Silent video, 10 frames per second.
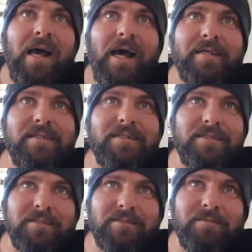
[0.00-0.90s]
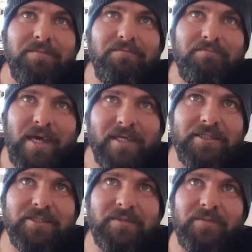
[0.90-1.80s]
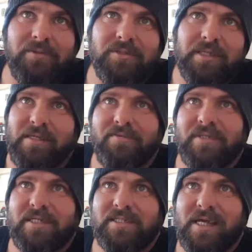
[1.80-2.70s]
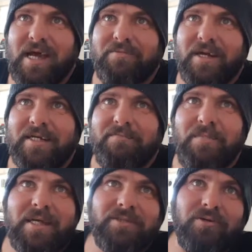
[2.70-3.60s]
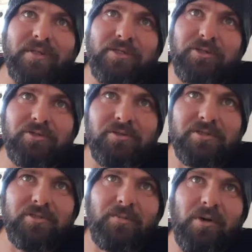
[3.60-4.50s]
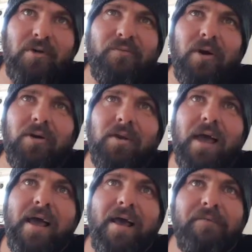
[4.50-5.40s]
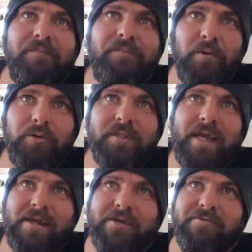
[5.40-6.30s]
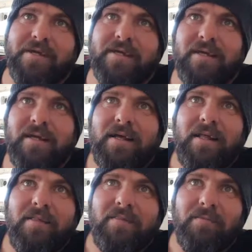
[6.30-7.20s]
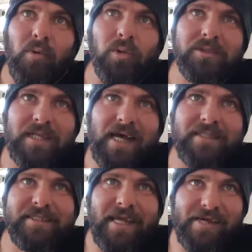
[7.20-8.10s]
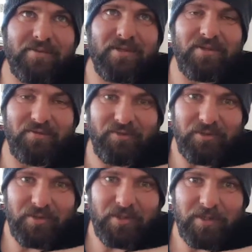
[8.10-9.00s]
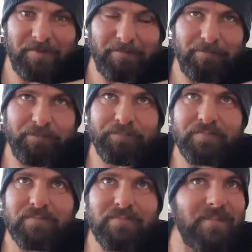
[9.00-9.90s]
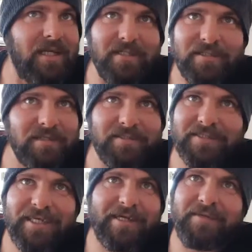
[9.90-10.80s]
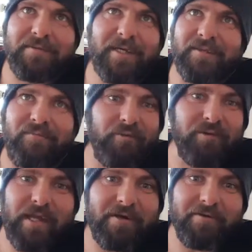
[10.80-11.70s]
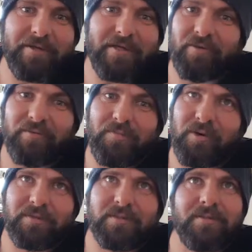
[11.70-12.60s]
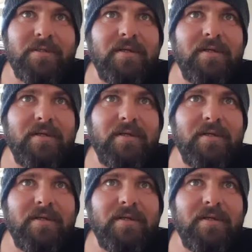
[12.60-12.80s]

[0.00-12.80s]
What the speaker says: Under the system, packaged foods are given their star rating based on their nutritional profile and food category. The more stars, the healthier the food. It doesn't say anything about the food category on the boxes.